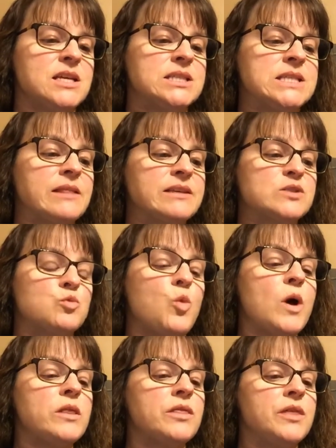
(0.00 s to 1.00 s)
Tell us
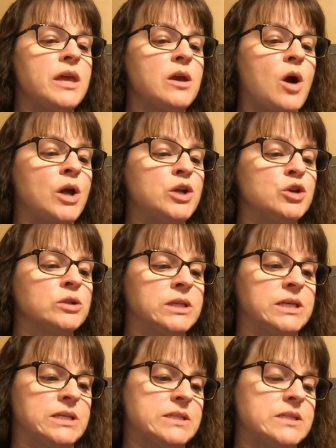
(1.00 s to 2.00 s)
one thing on your
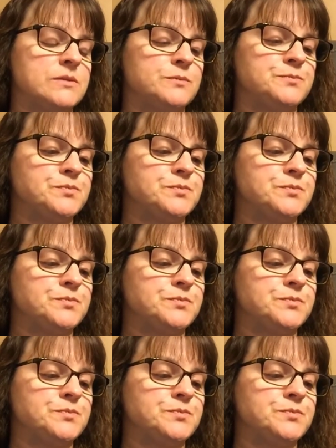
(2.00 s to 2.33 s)
list.